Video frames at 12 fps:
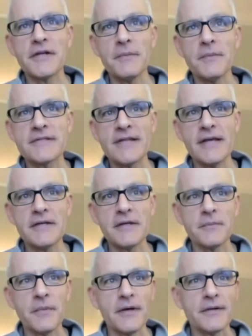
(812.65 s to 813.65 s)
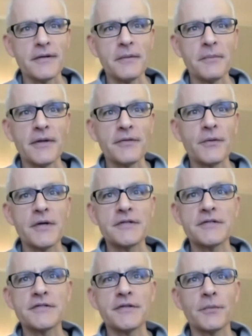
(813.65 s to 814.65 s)
I'm excited about the
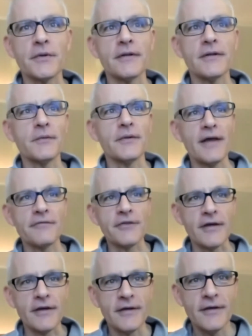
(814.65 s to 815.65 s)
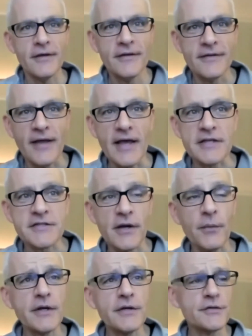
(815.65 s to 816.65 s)
questions that we'll have to ask you. I
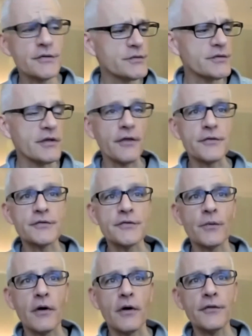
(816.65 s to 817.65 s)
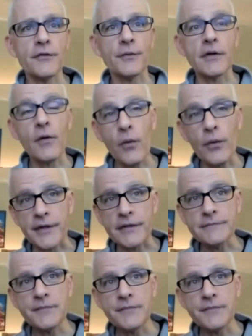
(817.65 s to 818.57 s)
want to introduce the others who are on the recording.